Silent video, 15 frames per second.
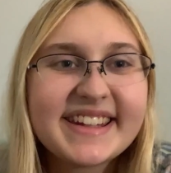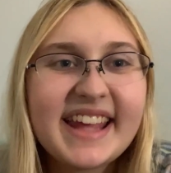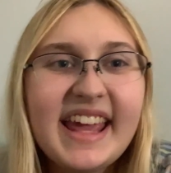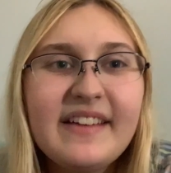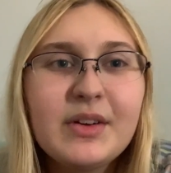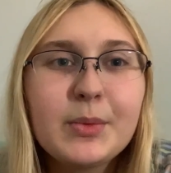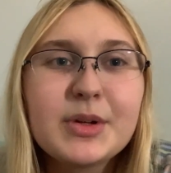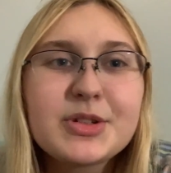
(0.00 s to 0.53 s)
Hey
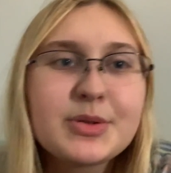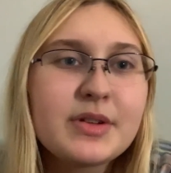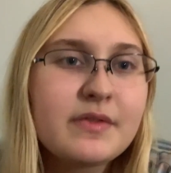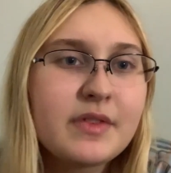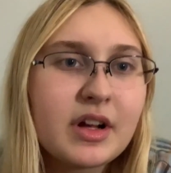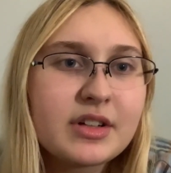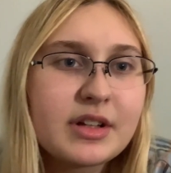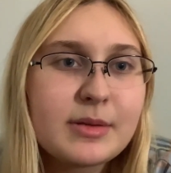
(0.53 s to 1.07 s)
everyone, so didn't
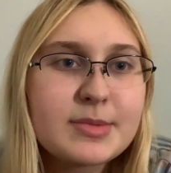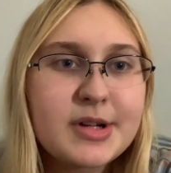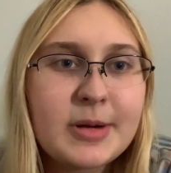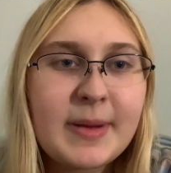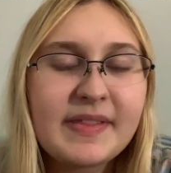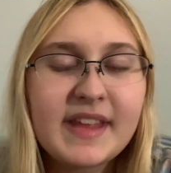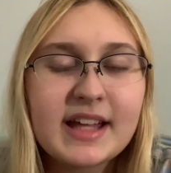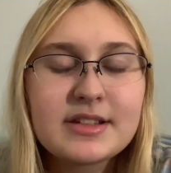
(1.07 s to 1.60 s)
vlog today, I'm sorry
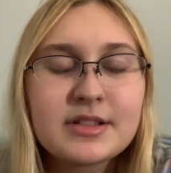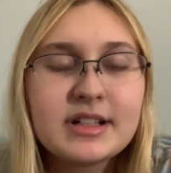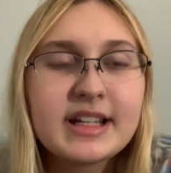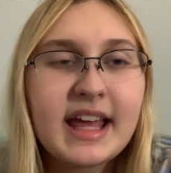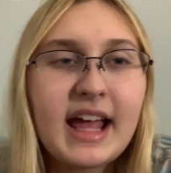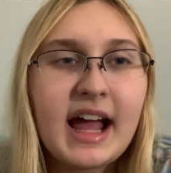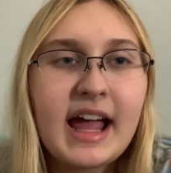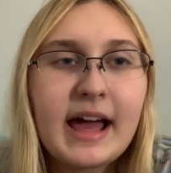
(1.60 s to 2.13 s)
about that. So
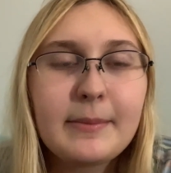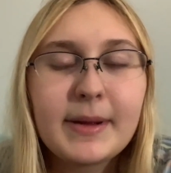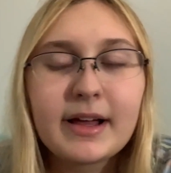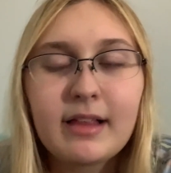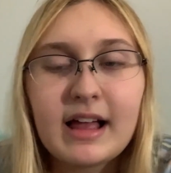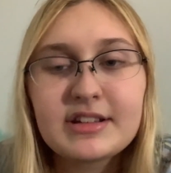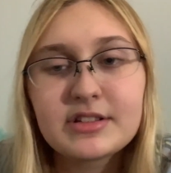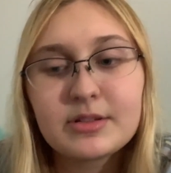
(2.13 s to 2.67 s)
today I had my
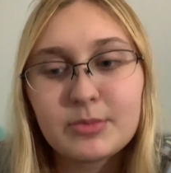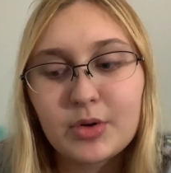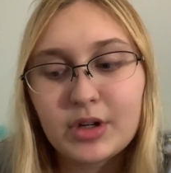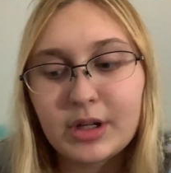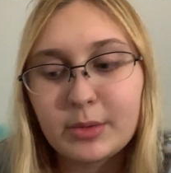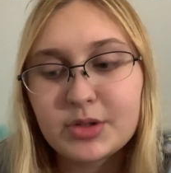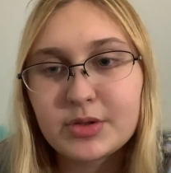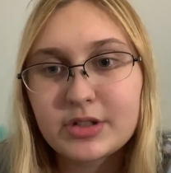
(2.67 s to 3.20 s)
class in the morning,
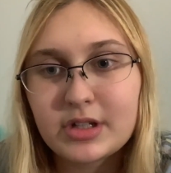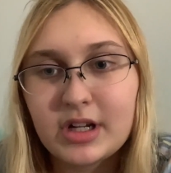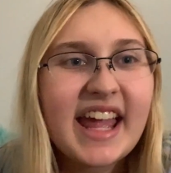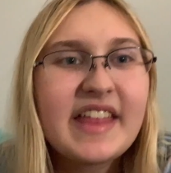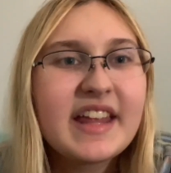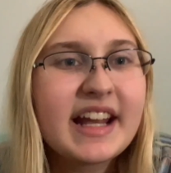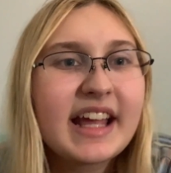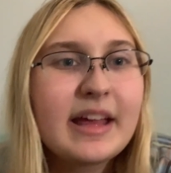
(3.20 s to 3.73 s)
which was good.
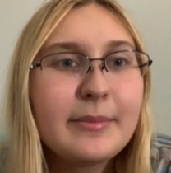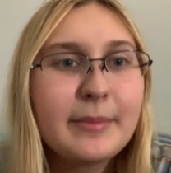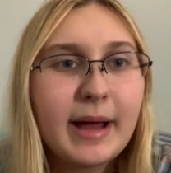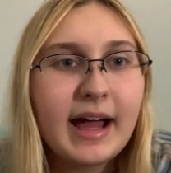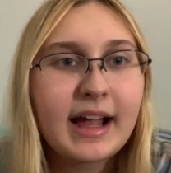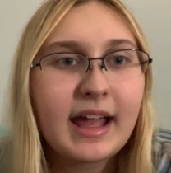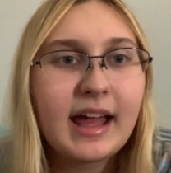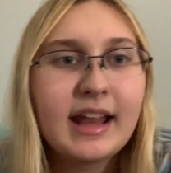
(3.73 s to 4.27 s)
And then I came
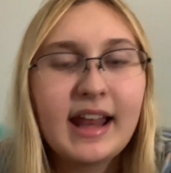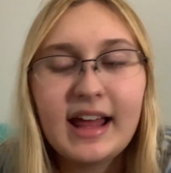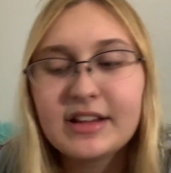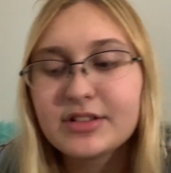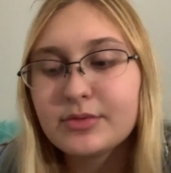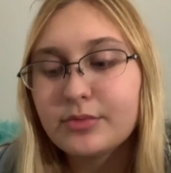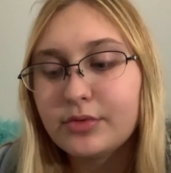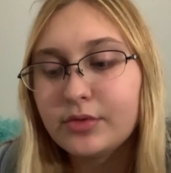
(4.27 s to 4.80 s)
back and had
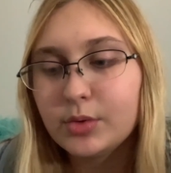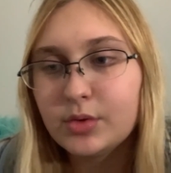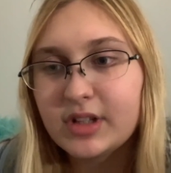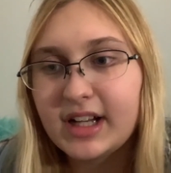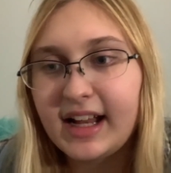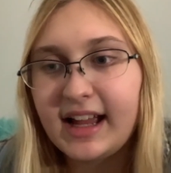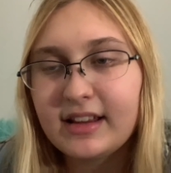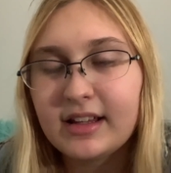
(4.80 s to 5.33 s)
some food that
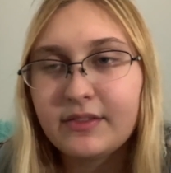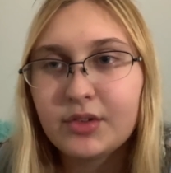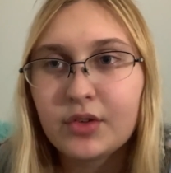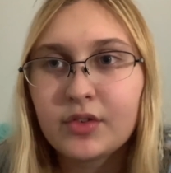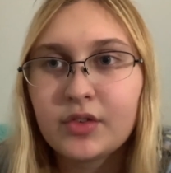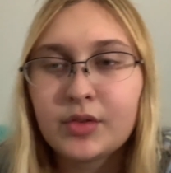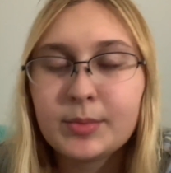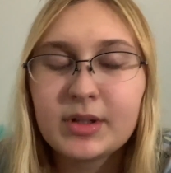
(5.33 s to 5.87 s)
I had left over
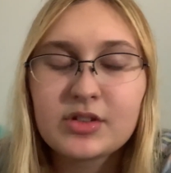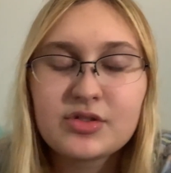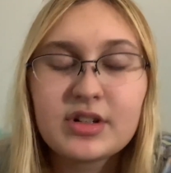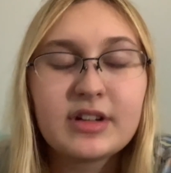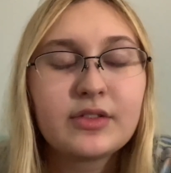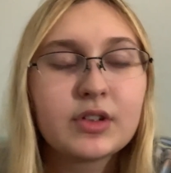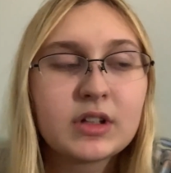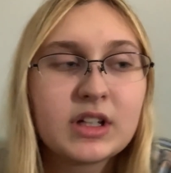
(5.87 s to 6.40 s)
from yesterday
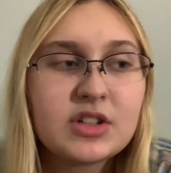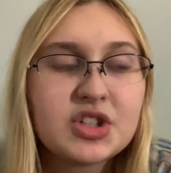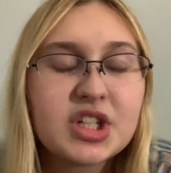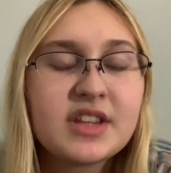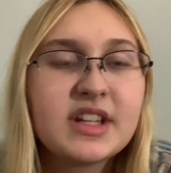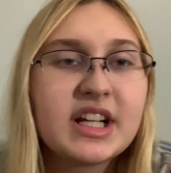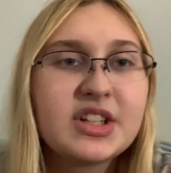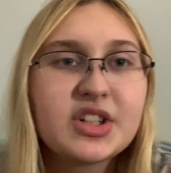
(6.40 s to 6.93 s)
for lunch.
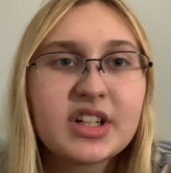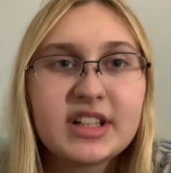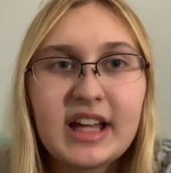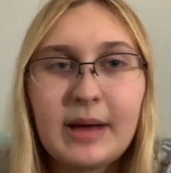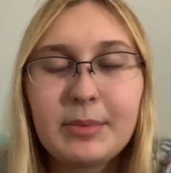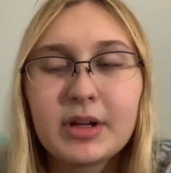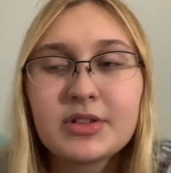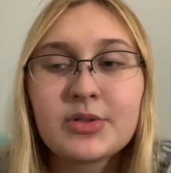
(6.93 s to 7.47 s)
And then I took a
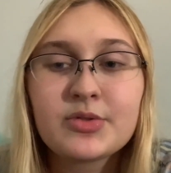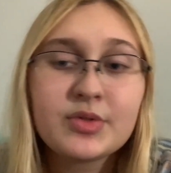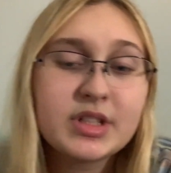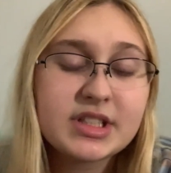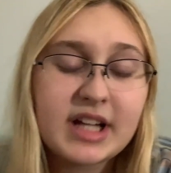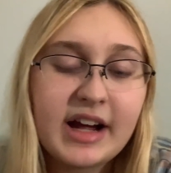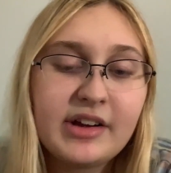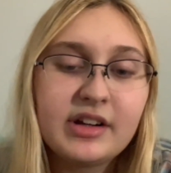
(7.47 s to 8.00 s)
nap because I was really
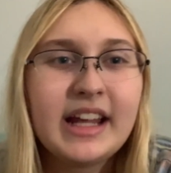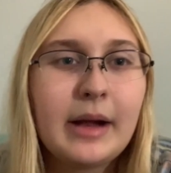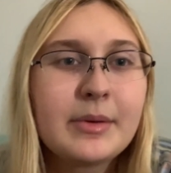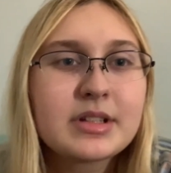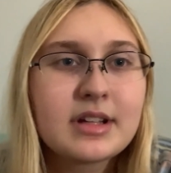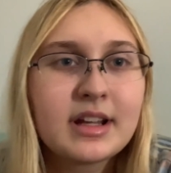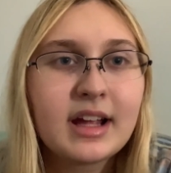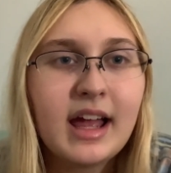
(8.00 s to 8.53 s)
tired and I
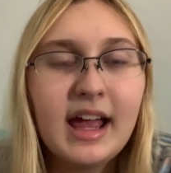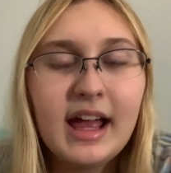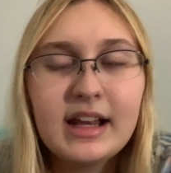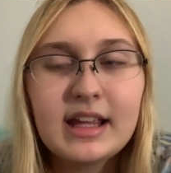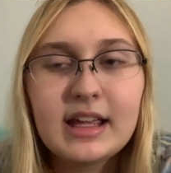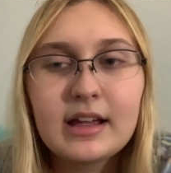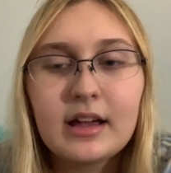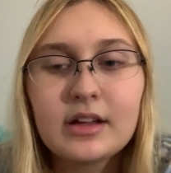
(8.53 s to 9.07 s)
was getting a headache.